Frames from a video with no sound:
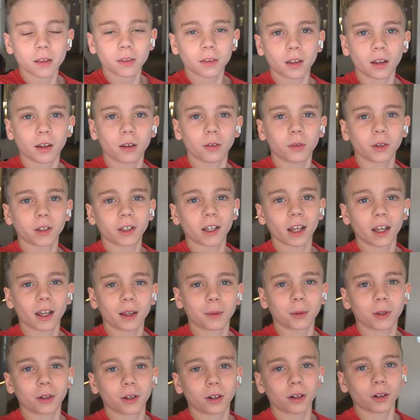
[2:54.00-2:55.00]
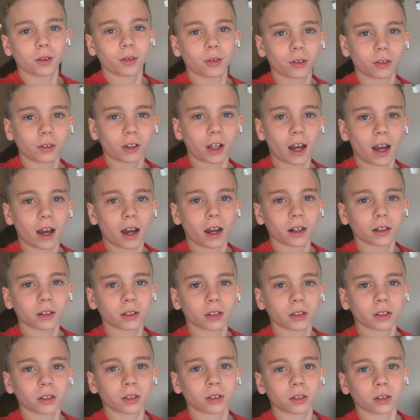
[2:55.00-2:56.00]
Then we came here and
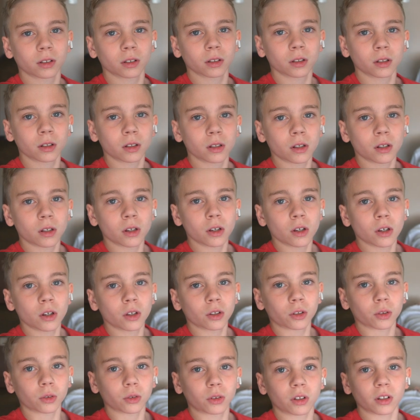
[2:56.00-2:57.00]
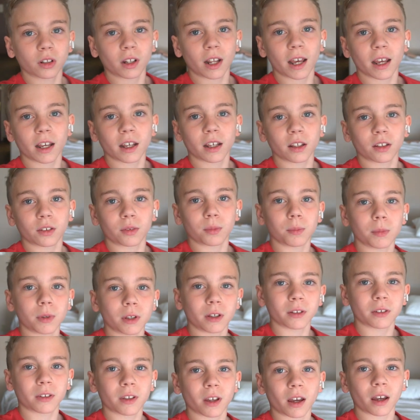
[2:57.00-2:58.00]
relaxed. So today is
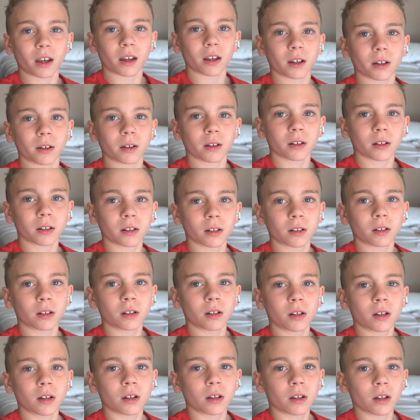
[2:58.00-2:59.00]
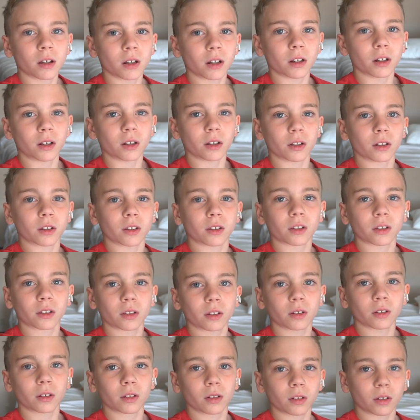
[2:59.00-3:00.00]
meet day. It
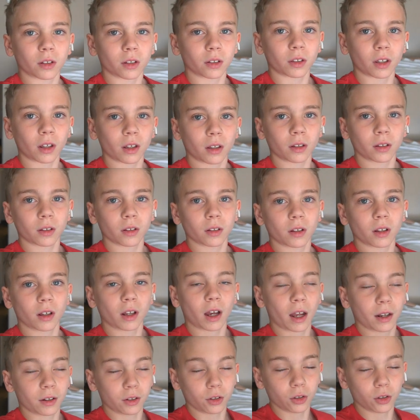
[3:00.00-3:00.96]
is this at